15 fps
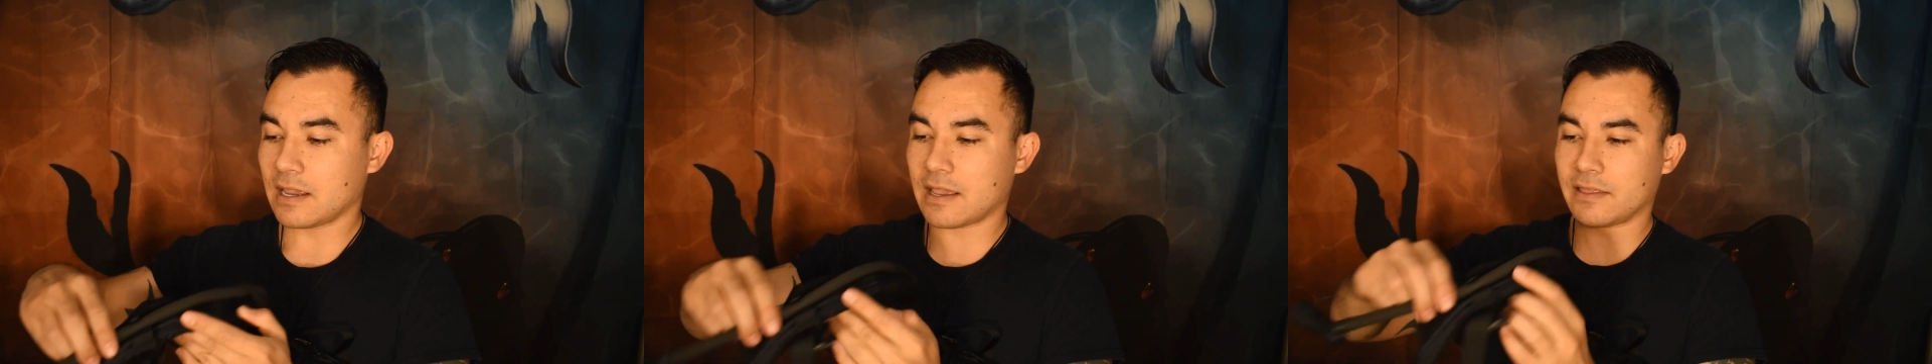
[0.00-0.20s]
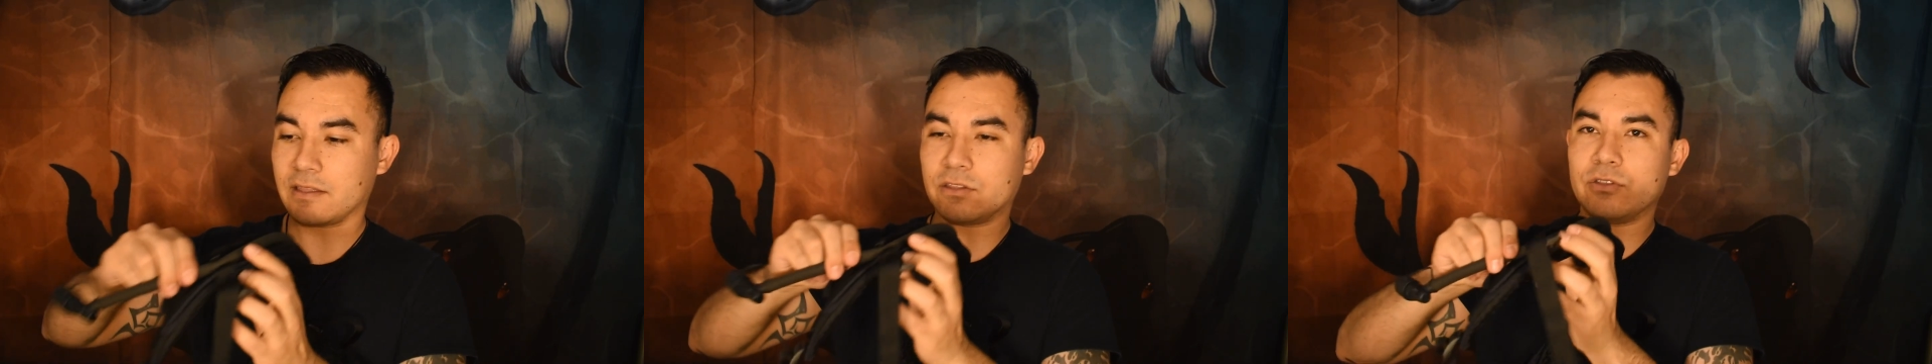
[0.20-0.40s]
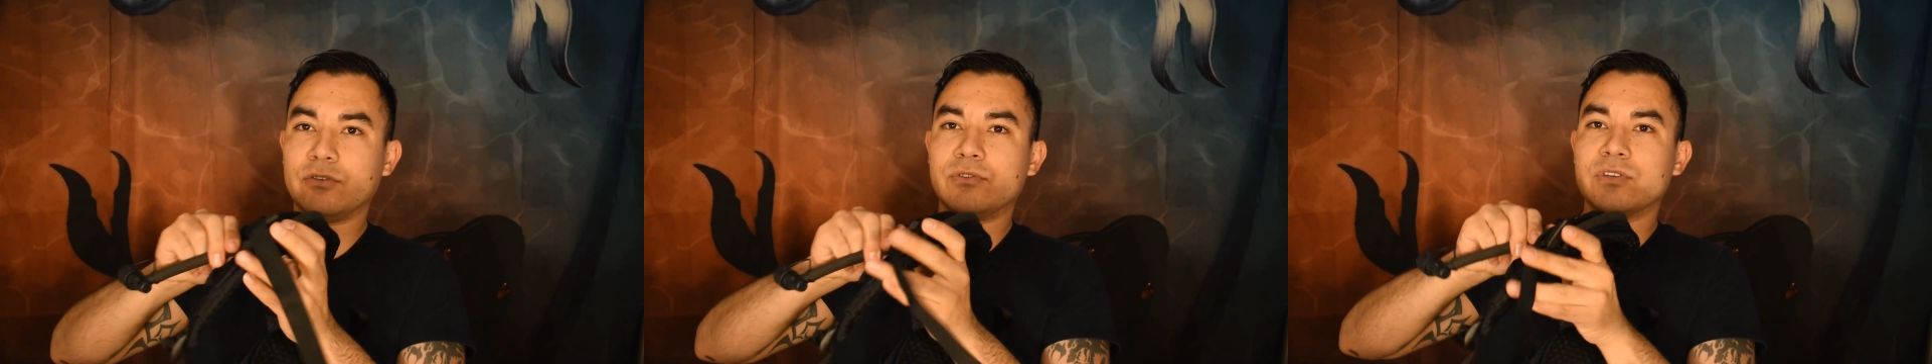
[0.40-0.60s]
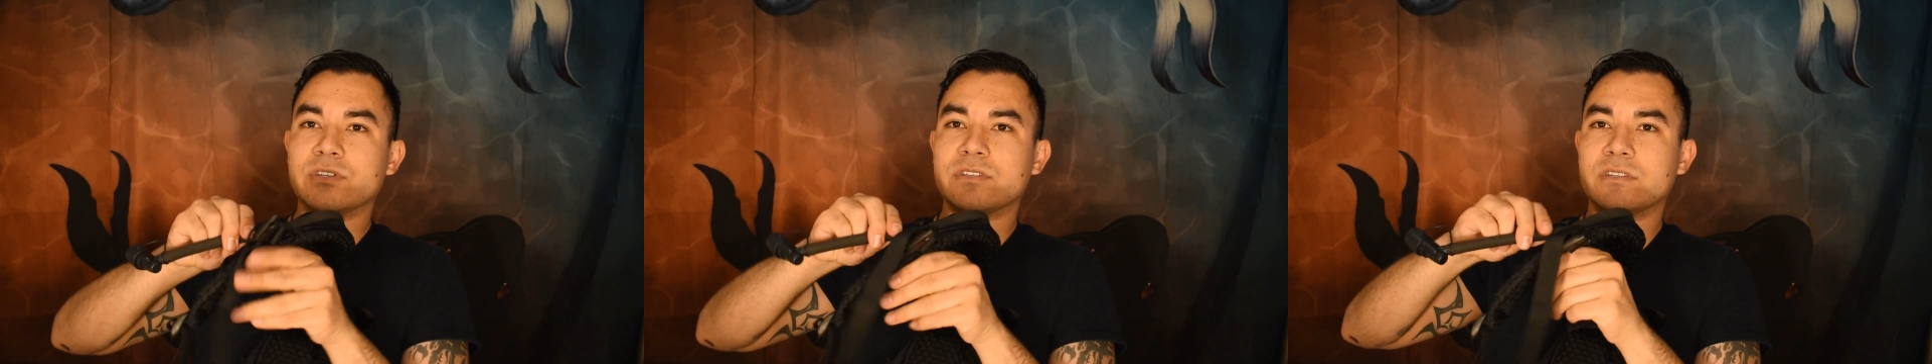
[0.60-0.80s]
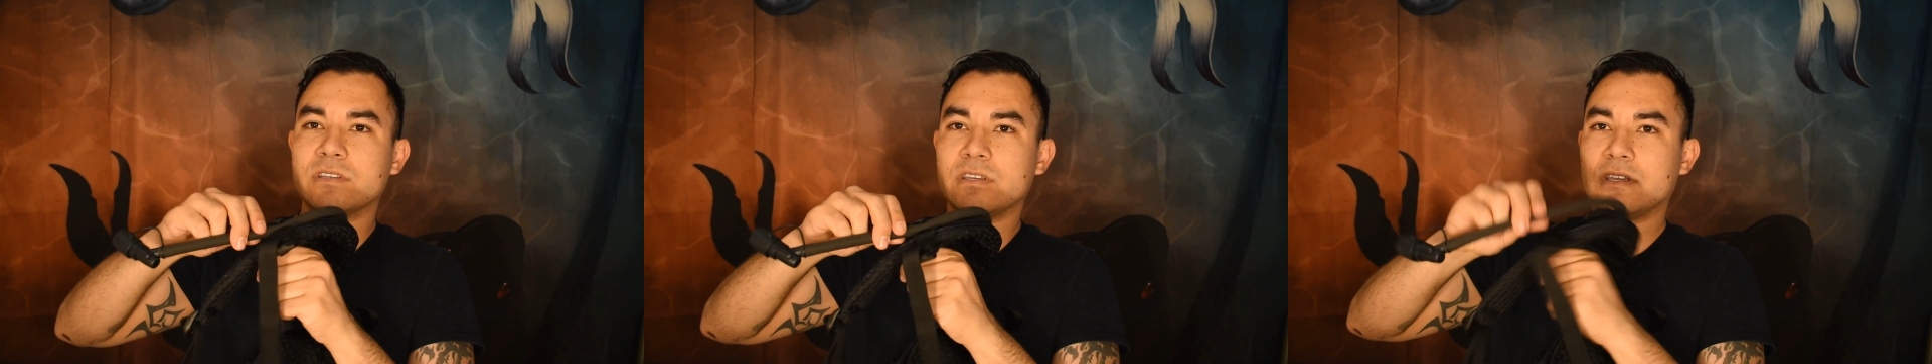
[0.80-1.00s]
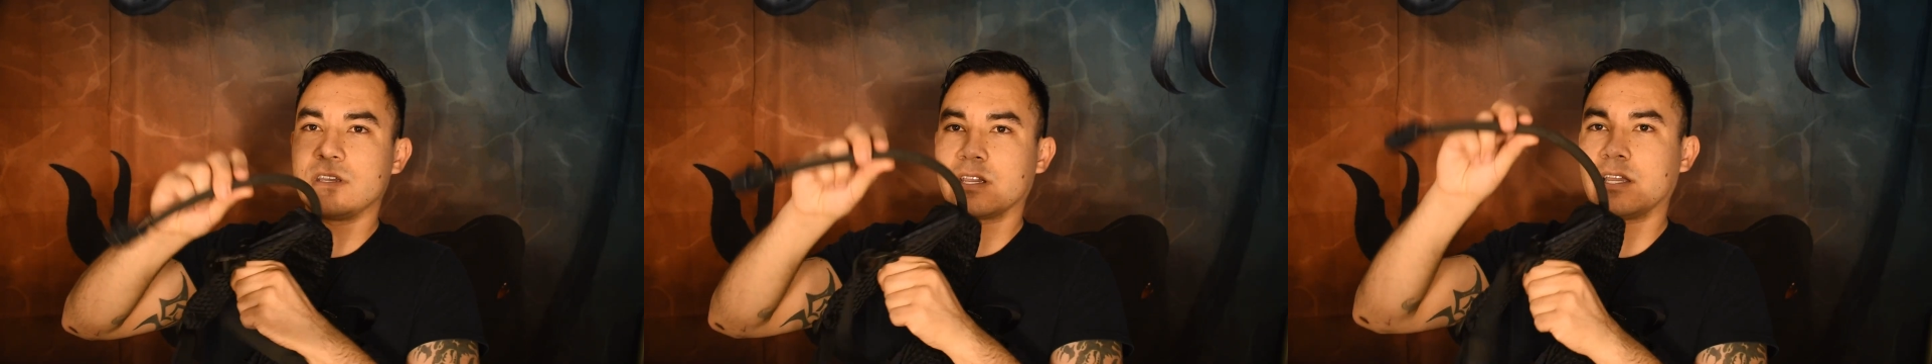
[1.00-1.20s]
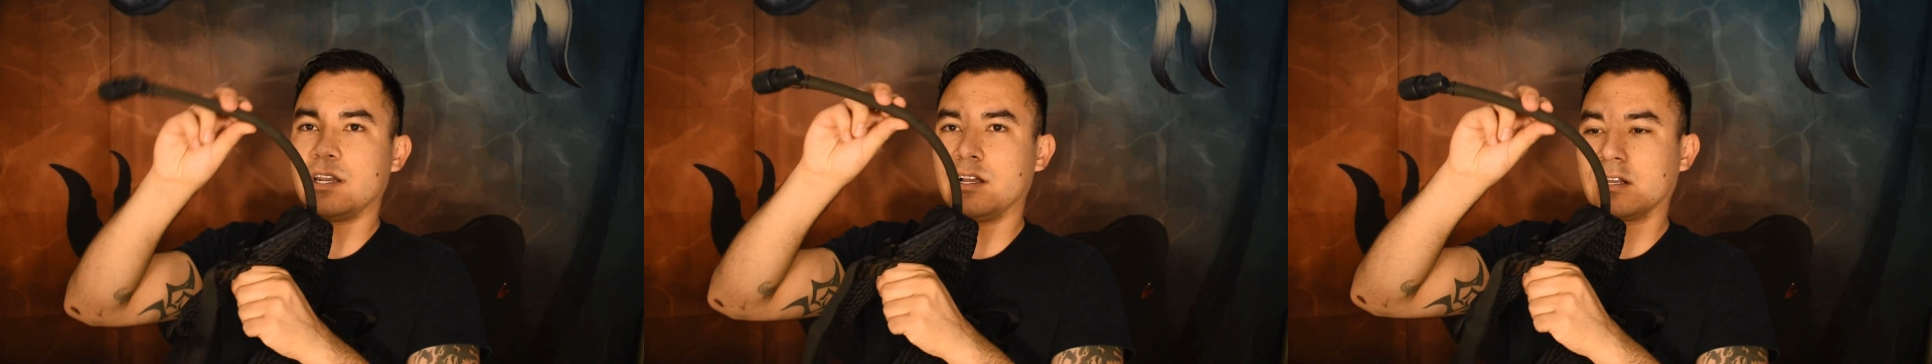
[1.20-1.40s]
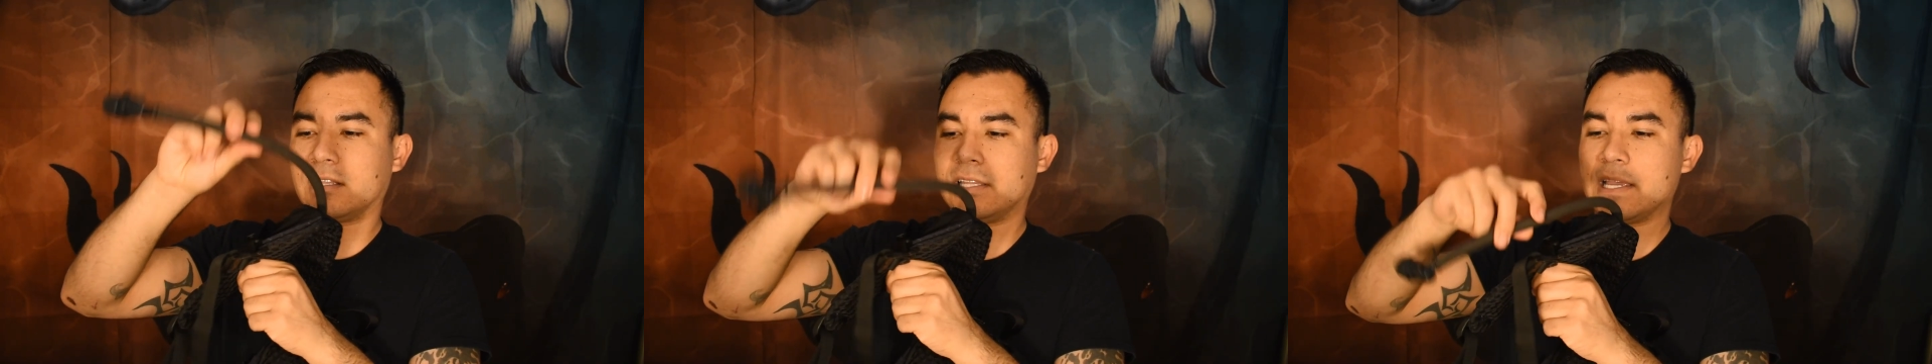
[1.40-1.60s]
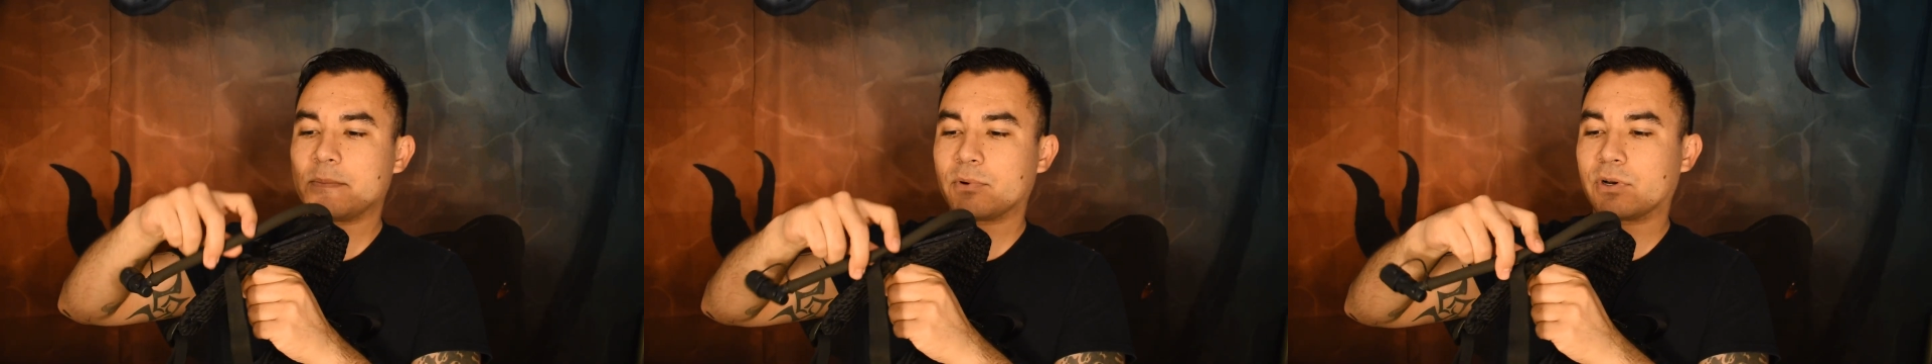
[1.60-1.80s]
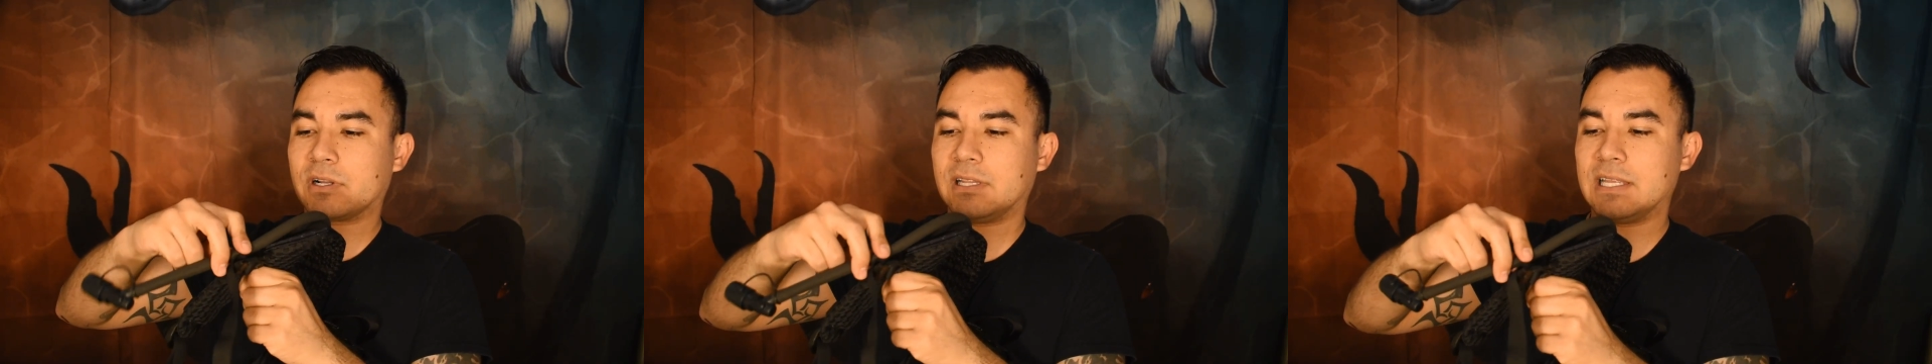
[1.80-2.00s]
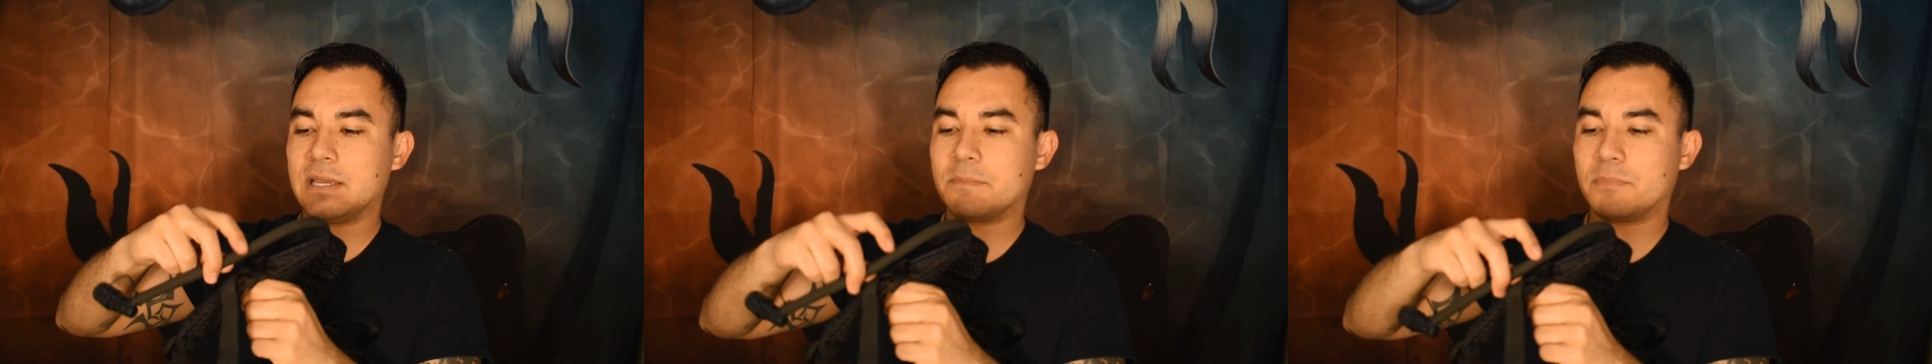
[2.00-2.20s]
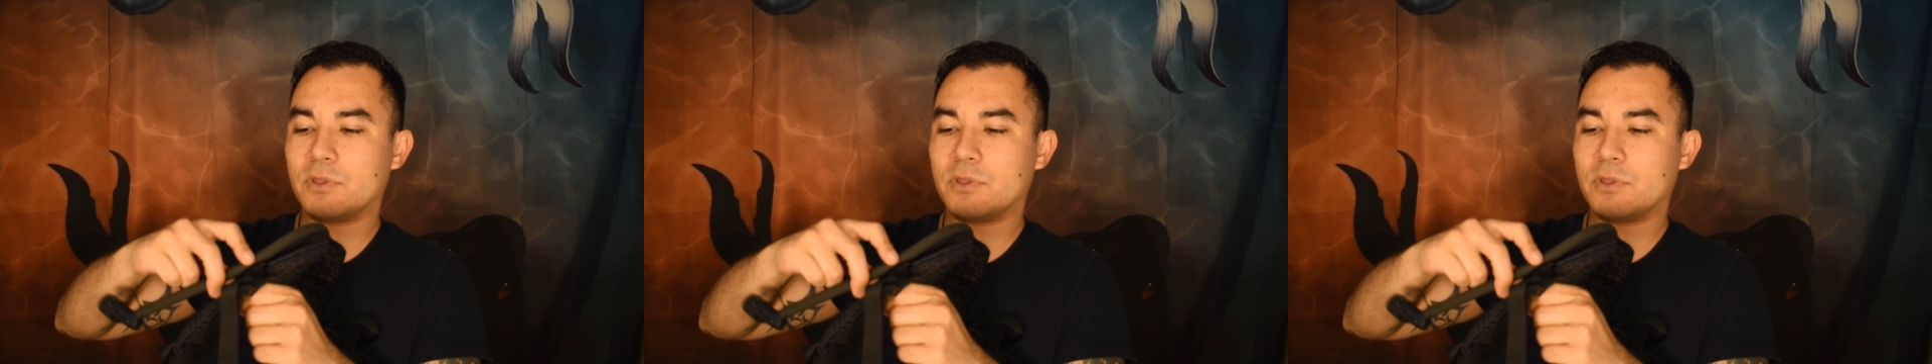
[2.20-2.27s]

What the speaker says: And then you just can unclip or clip